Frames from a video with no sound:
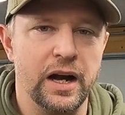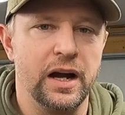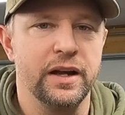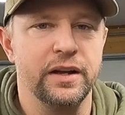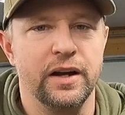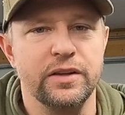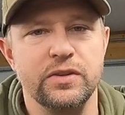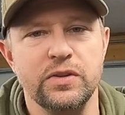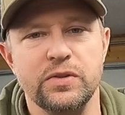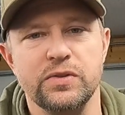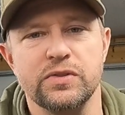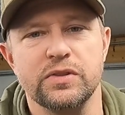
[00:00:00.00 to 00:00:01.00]
I
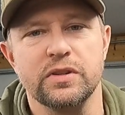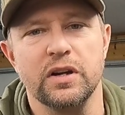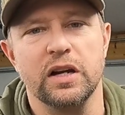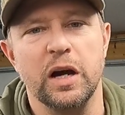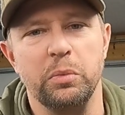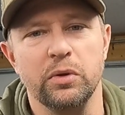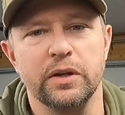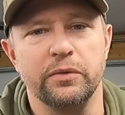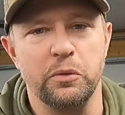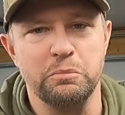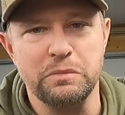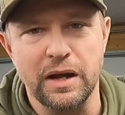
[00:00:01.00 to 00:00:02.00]
used a couple of
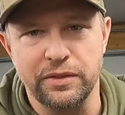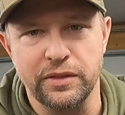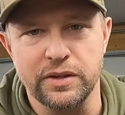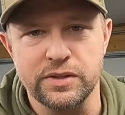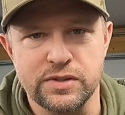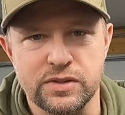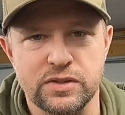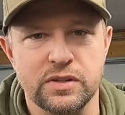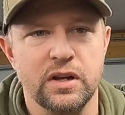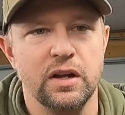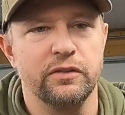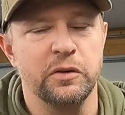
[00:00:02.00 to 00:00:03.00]
different methods
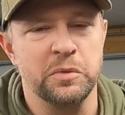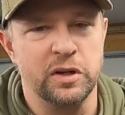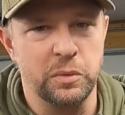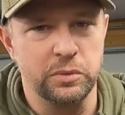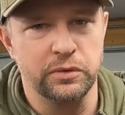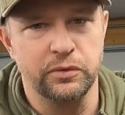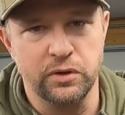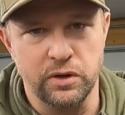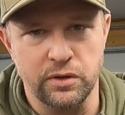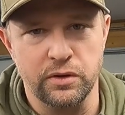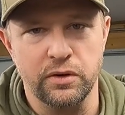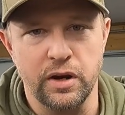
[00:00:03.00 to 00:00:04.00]
from a couple of different
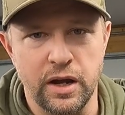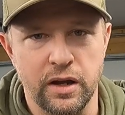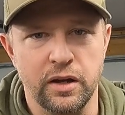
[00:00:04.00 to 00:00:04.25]
other,